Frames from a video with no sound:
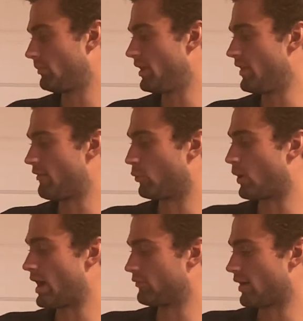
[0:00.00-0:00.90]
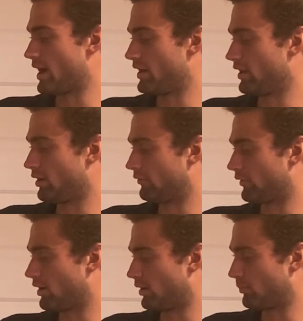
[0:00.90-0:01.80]
And they have a wide variety of
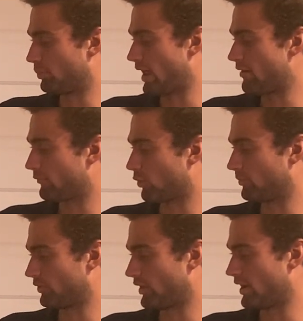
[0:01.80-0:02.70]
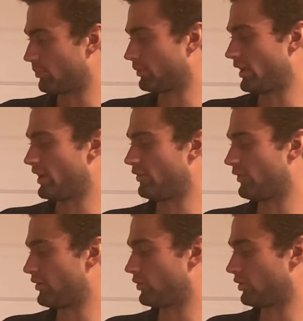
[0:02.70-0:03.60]
platforms like plains,
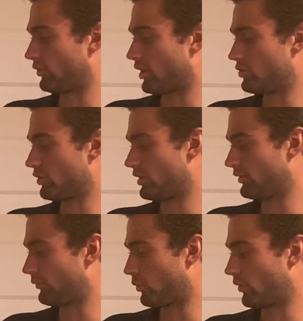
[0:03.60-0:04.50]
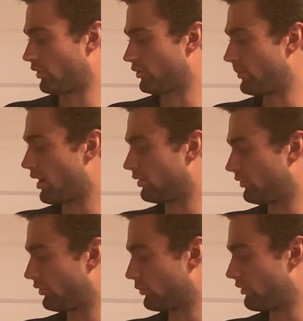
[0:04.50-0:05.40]
deserts, tundras, forests,
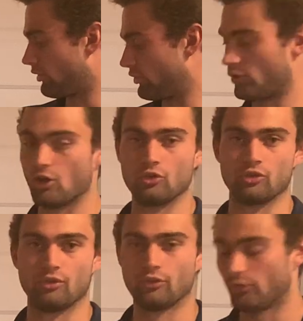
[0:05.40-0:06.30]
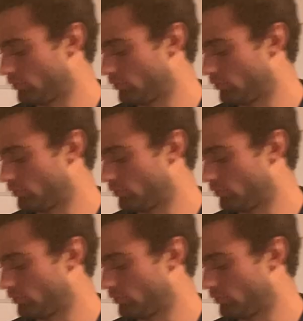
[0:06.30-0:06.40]
mountains, rivers, and oceans.